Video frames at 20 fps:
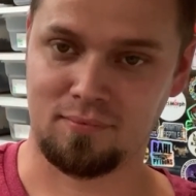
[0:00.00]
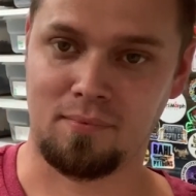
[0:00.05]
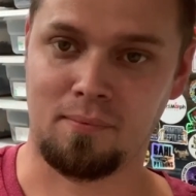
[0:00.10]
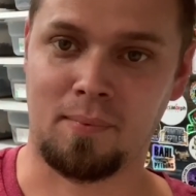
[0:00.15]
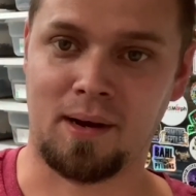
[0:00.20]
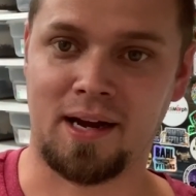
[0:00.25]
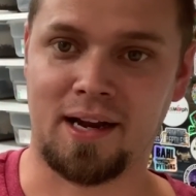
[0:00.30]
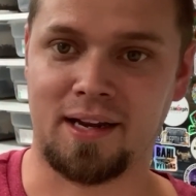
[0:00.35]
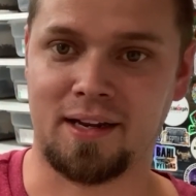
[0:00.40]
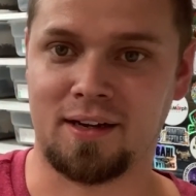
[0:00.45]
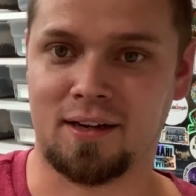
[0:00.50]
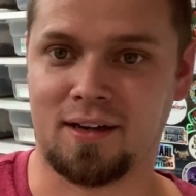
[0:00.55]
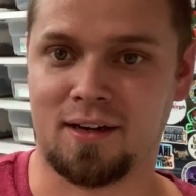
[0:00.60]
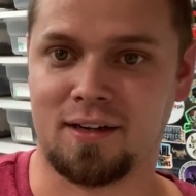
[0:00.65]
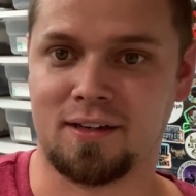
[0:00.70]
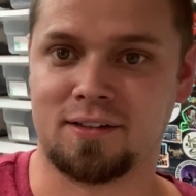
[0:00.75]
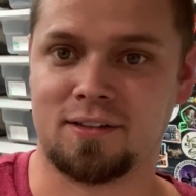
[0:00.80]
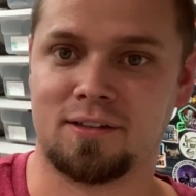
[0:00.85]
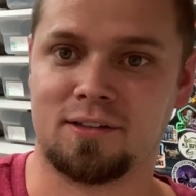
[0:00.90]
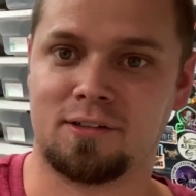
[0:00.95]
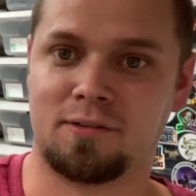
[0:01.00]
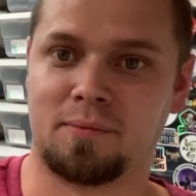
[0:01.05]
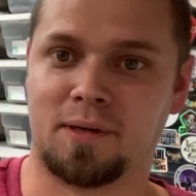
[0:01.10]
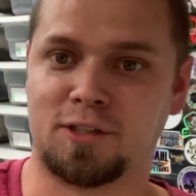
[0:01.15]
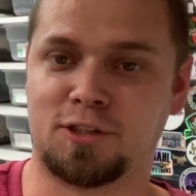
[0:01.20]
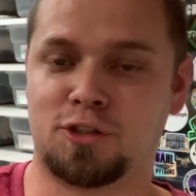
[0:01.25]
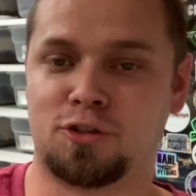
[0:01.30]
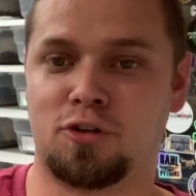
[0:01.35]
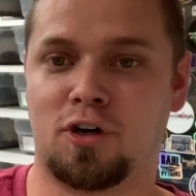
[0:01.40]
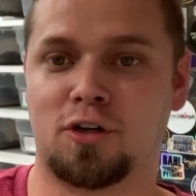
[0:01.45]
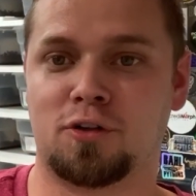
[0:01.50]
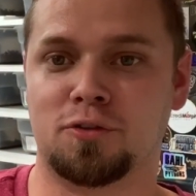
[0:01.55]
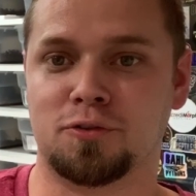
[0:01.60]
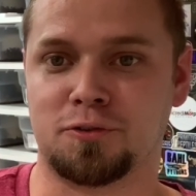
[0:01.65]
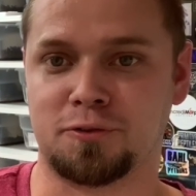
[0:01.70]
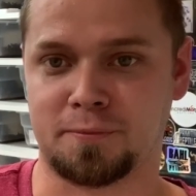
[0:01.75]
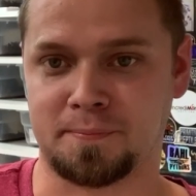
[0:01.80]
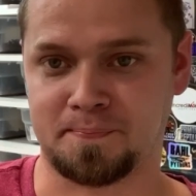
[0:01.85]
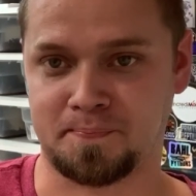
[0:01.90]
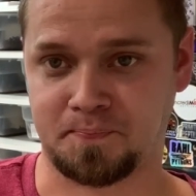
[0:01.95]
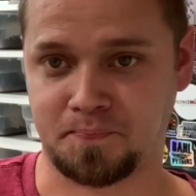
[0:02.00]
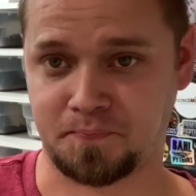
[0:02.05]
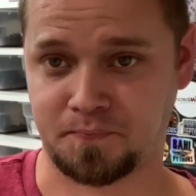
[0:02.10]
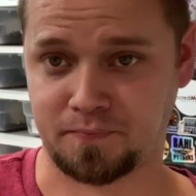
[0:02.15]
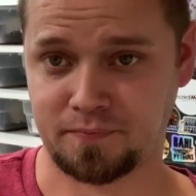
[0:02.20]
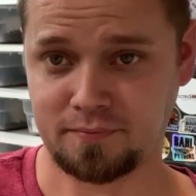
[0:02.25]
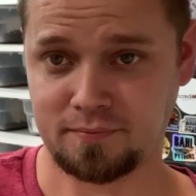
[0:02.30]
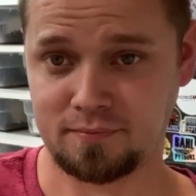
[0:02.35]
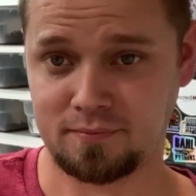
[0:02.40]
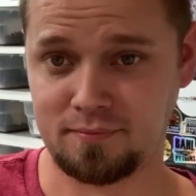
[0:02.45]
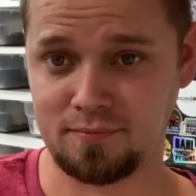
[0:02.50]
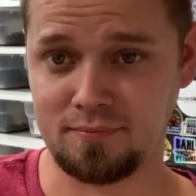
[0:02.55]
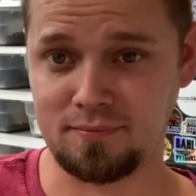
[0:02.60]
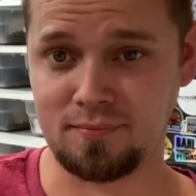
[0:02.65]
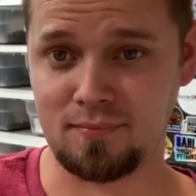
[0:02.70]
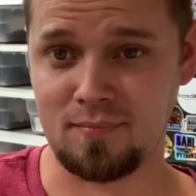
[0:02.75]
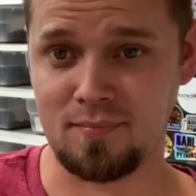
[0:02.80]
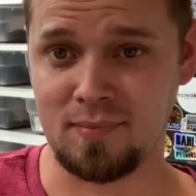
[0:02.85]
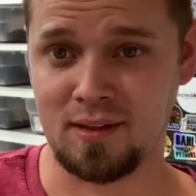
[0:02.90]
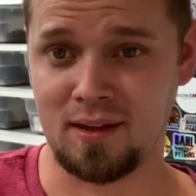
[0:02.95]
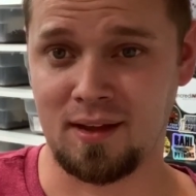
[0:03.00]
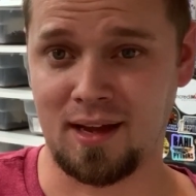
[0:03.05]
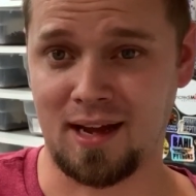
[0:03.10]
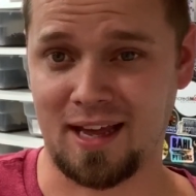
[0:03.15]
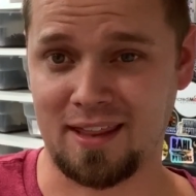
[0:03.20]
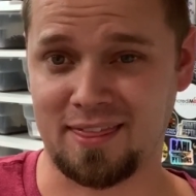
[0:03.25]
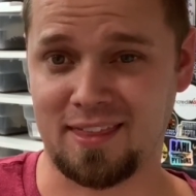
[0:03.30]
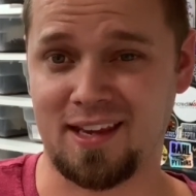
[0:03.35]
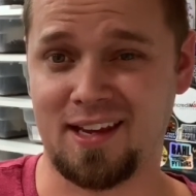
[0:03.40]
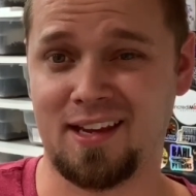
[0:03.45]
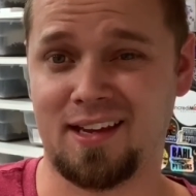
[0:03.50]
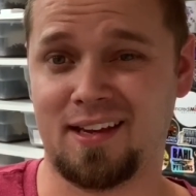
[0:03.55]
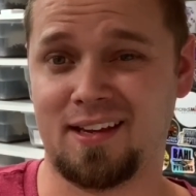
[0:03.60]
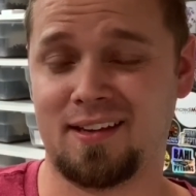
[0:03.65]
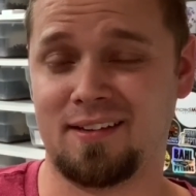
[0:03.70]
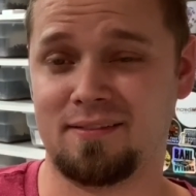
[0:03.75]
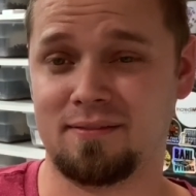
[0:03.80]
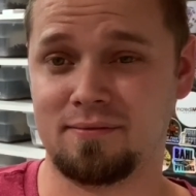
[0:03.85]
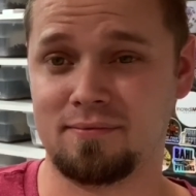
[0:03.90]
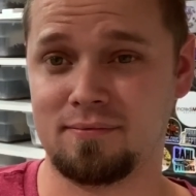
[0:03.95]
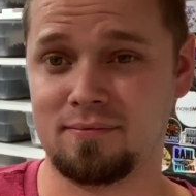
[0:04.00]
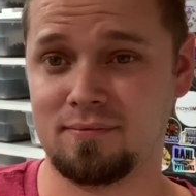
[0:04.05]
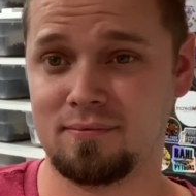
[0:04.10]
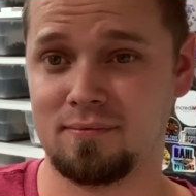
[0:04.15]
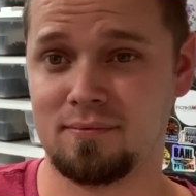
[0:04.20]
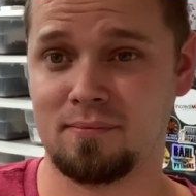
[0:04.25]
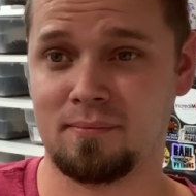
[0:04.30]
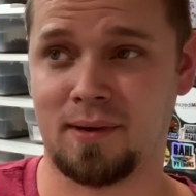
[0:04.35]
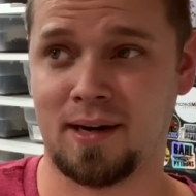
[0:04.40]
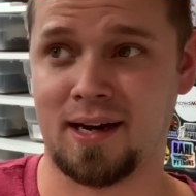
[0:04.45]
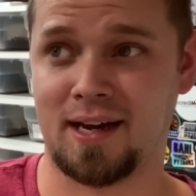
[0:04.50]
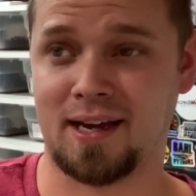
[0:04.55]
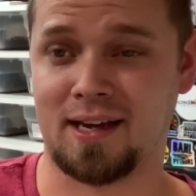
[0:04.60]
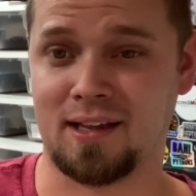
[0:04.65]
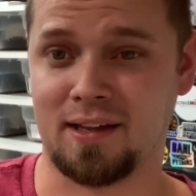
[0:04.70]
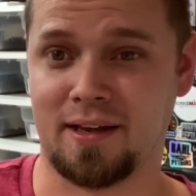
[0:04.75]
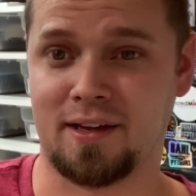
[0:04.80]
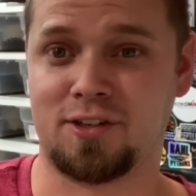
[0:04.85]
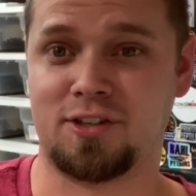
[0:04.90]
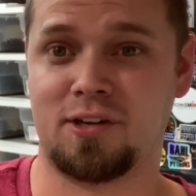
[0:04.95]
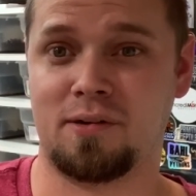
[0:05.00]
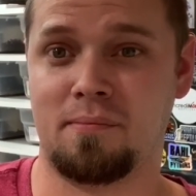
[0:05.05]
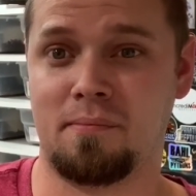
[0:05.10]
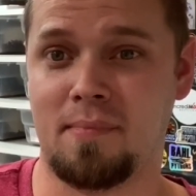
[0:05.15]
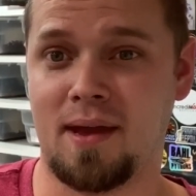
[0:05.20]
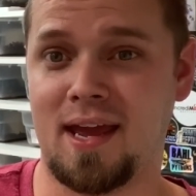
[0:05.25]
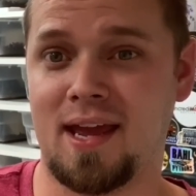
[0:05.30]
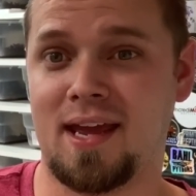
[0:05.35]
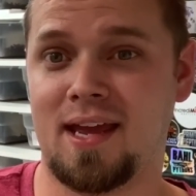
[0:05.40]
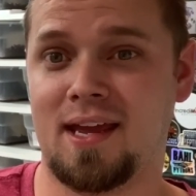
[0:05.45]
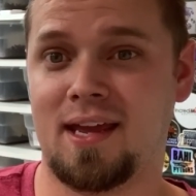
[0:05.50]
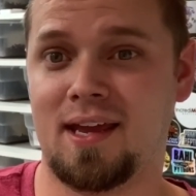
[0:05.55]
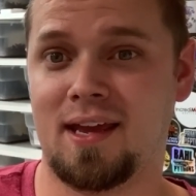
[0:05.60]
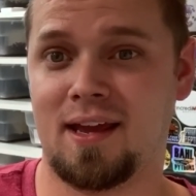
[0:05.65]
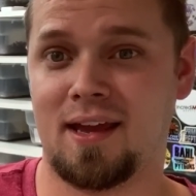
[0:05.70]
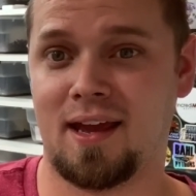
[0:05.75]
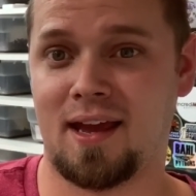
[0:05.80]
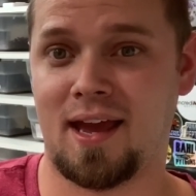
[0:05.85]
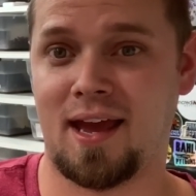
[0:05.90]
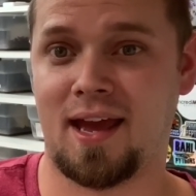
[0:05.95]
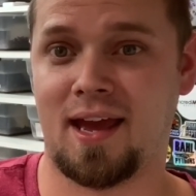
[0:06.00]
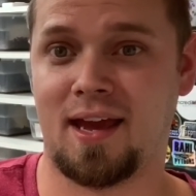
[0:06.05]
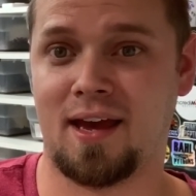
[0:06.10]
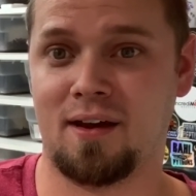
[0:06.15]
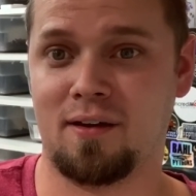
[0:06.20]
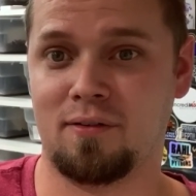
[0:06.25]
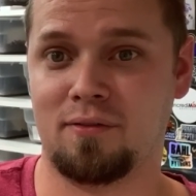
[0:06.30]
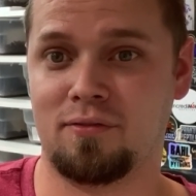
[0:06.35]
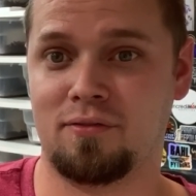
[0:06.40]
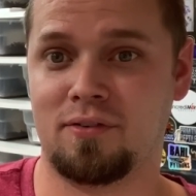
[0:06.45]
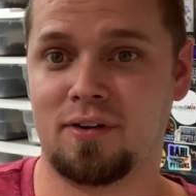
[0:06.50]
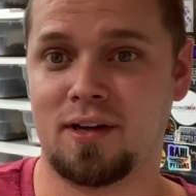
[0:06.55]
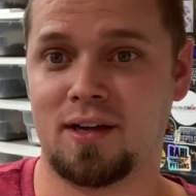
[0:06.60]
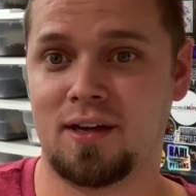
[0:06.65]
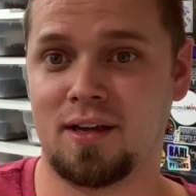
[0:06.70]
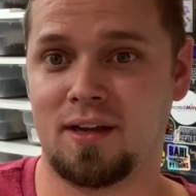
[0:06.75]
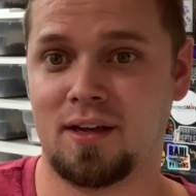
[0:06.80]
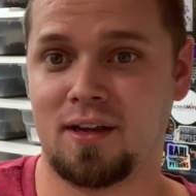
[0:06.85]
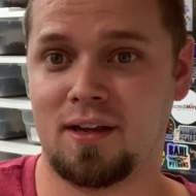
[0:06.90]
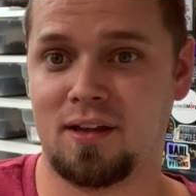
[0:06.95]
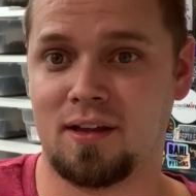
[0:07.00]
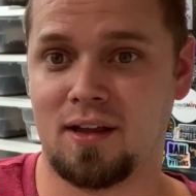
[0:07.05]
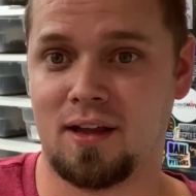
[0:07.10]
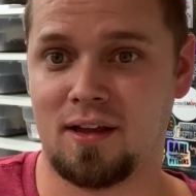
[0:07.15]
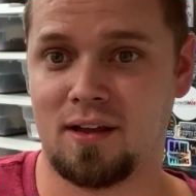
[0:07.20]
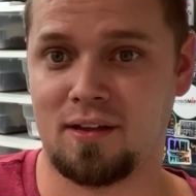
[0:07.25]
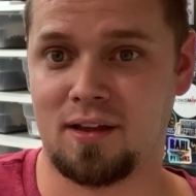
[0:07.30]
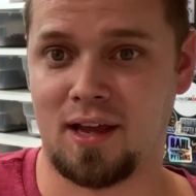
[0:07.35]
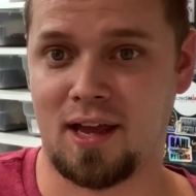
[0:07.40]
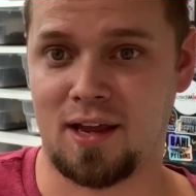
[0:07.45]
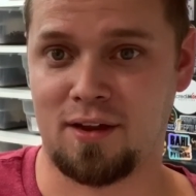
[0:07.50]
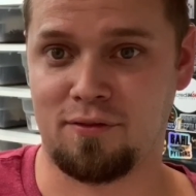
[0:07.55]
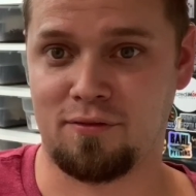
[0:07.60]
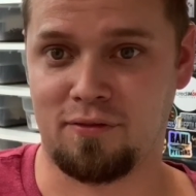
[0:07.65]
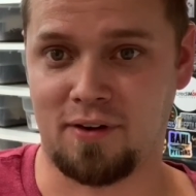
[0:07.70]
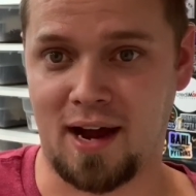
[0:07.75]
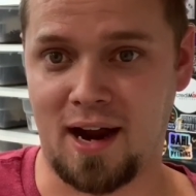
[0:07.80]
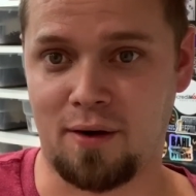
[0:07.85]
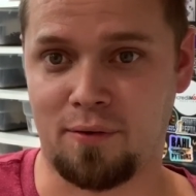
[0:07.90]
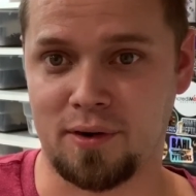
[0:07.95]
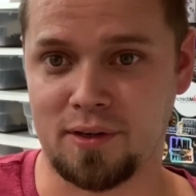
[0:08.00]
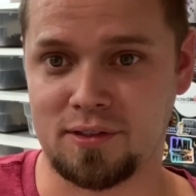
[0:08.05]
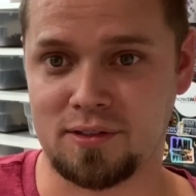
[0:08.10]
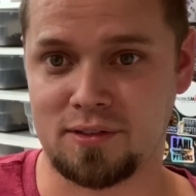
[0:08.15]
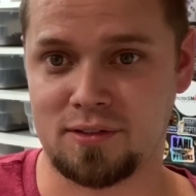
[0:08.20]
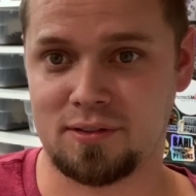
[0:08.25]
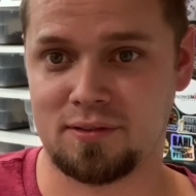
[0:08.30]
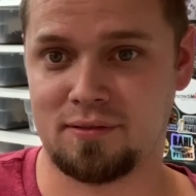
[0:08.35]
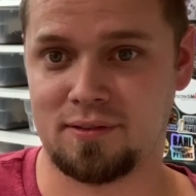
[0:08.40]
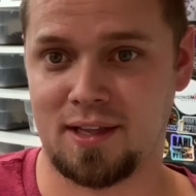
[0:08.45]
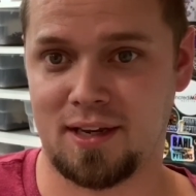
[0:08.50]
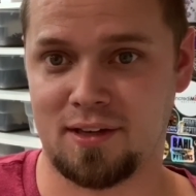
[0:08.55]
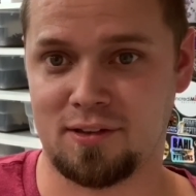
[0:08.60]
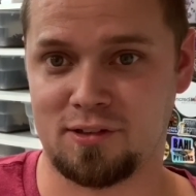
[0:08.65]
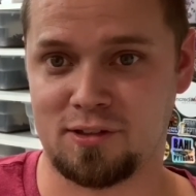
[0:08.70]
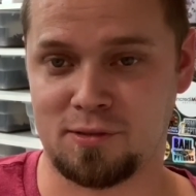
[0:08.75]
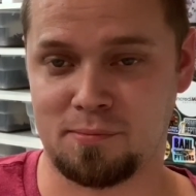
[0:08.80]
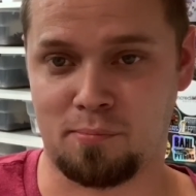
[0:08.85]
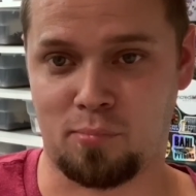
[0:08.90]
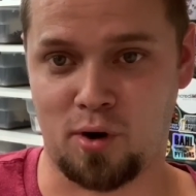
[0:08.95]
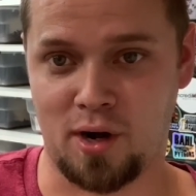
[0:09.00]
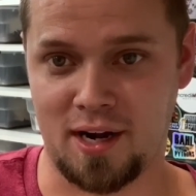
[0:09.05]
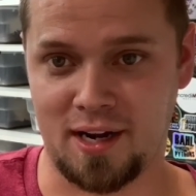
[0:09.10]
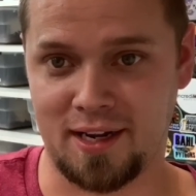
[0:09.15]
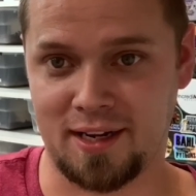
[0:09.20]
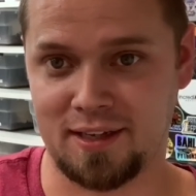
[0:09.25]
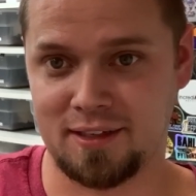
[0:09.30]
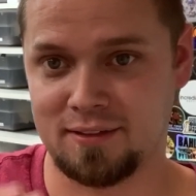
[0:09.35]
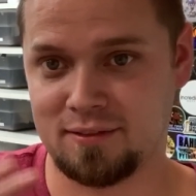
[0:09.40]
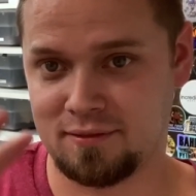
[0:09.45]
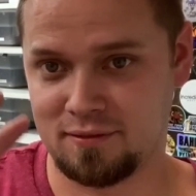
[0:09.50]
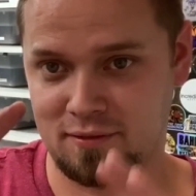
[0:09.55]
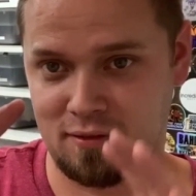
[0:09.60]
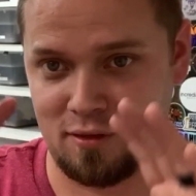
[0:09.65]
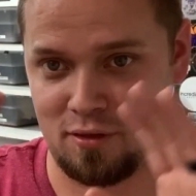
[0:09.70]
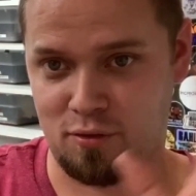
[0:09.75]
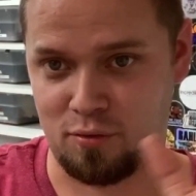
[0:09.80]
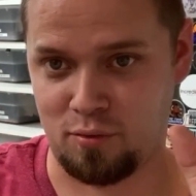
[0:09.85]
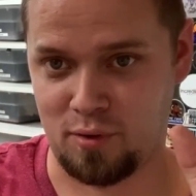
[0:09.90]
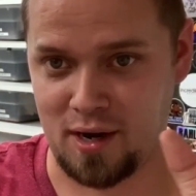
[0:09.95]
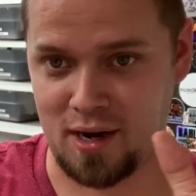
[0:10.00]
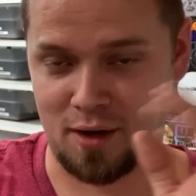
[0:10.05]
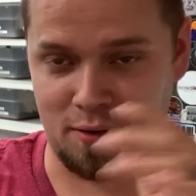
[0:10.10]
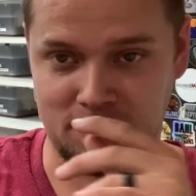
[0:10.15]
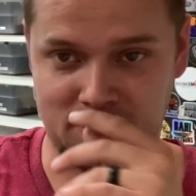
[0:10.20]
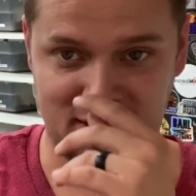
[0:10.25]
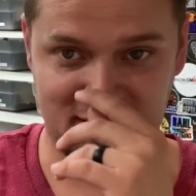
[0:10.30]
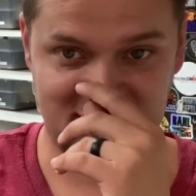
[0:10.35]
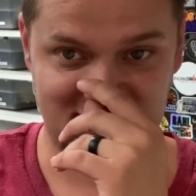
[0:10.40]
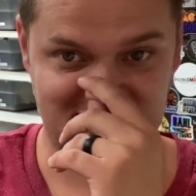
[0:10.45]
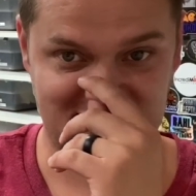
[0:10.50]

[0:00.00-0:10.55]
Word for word: my, uh, my struggles. I think my collection may have a virus that is spreading throughout